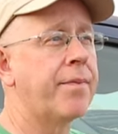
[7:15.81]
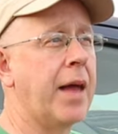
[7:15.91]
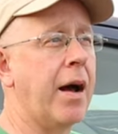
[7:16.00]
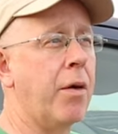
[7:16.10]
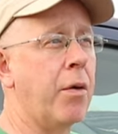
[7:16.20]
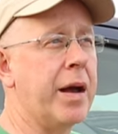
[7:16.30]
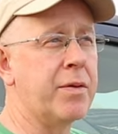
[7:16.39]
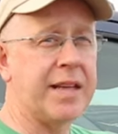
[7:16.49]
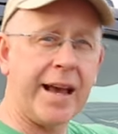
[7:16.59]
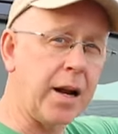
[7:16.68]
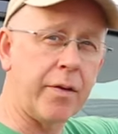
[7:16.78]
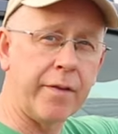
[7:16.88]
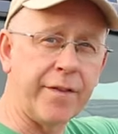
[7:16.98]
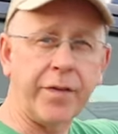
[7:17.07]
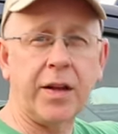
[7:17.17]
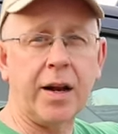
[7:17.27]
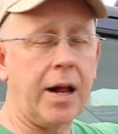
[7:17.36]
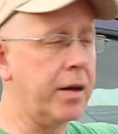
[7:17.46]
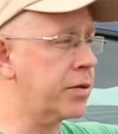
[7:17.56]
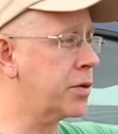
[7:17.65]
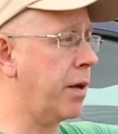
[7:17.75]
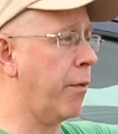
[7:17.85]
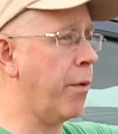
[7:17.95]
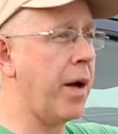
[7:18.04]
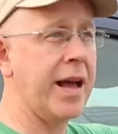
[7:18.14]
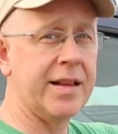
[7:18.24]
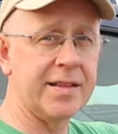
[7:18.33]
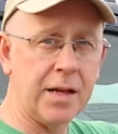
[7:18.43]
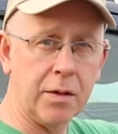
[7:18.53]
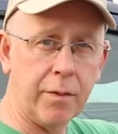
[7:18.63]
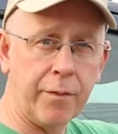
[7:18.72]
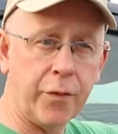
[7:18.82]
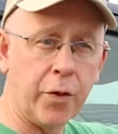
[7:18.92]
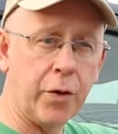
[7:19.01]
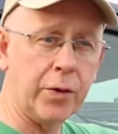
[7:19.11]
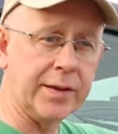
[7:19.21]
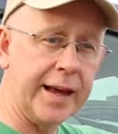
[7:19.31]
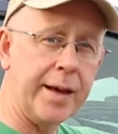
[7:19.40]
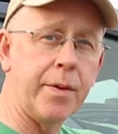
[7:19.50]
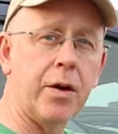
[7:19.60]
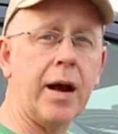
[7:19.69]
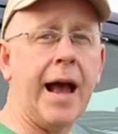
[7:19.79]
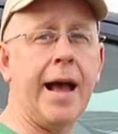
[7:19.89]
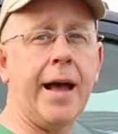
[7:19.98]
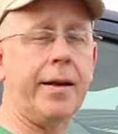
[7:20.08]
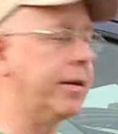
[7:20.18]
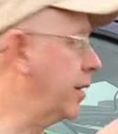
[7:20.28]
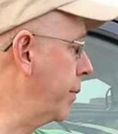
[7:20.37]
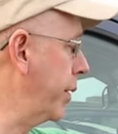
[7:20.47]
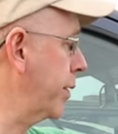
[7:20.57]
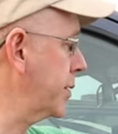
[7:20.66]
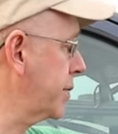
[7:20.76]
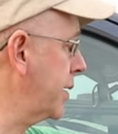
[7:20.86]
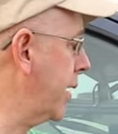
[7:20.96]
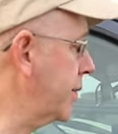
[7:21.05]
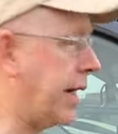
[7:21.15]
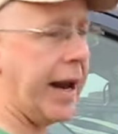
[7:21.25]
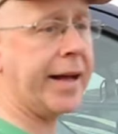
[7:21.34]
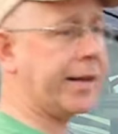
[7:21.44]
Now it was eight hundred fifty dollars in, for labor and the mirrors themselves, and I